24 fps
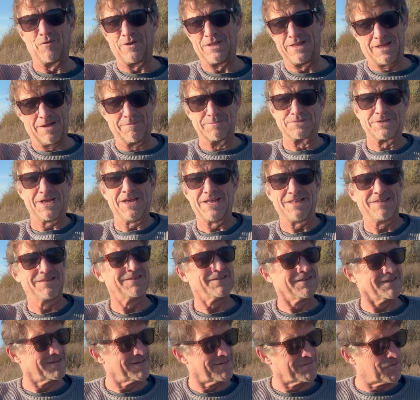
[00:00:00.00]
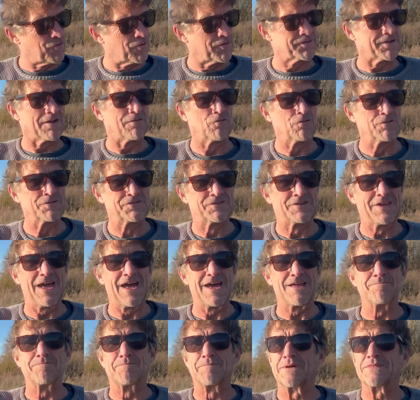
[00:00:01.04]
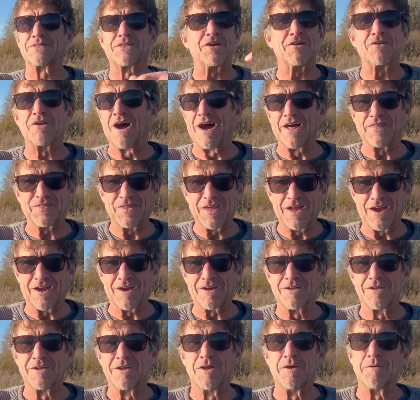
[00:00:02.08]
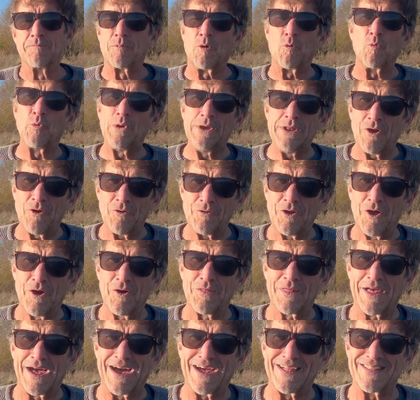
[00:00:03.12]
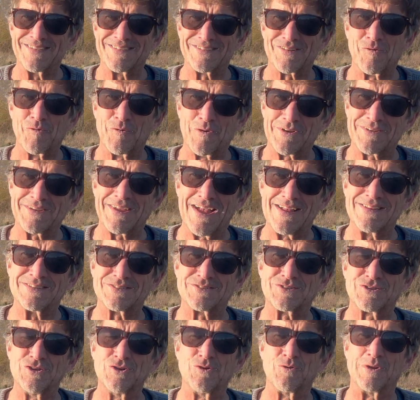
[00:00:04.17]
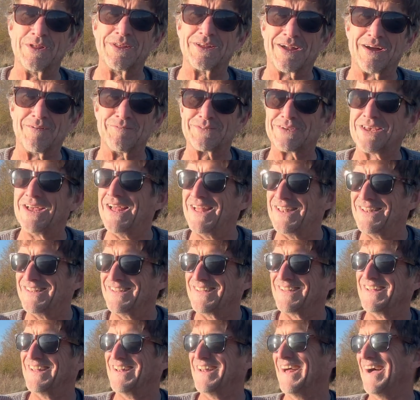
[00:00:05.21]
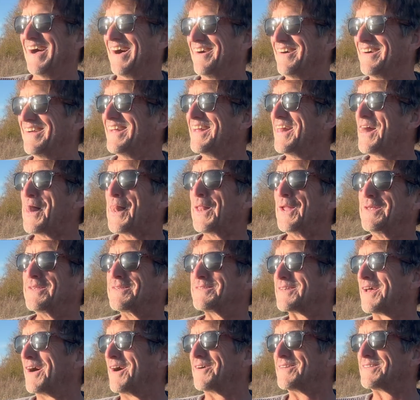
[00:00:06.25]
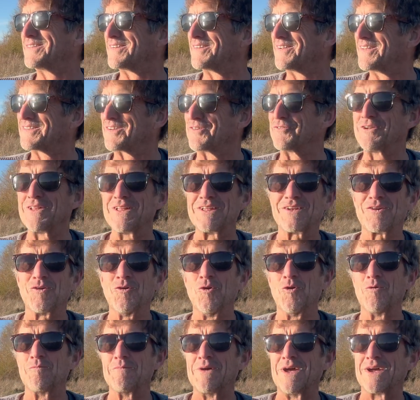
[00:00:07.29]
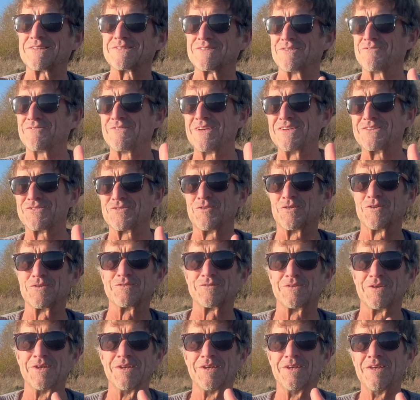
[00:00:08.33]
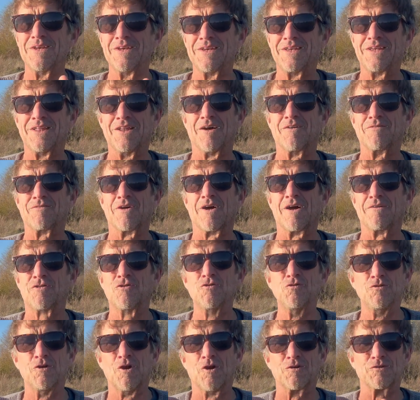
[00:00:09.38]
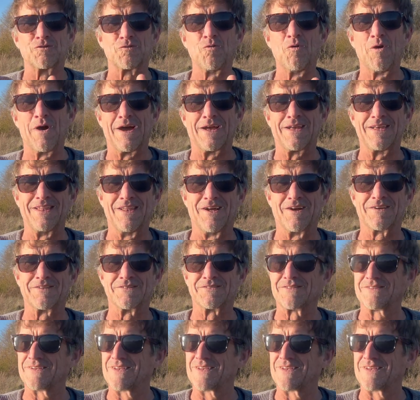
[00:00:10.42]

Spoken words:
when he comes in, of course, everyone's dead, but they're not there. But we don't know that. So we're tense too when he comes in, you know. So it's a really cool mix of visuals, you know, of who knows what, you know, because